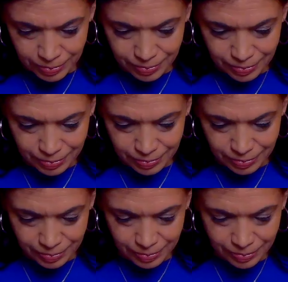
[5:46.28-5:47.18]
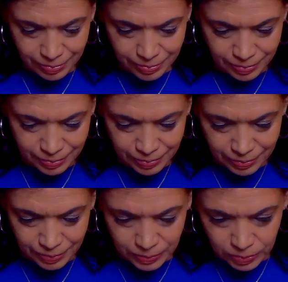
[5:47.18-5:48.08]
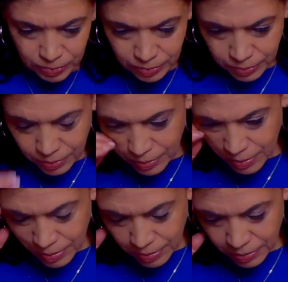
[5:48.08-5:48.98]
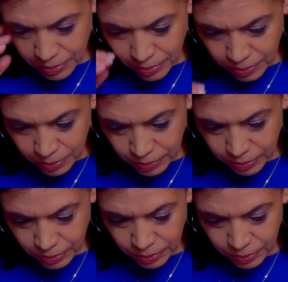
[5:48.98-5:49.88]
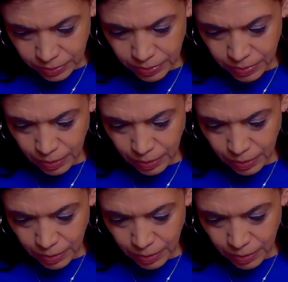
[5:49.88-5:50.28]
(silent)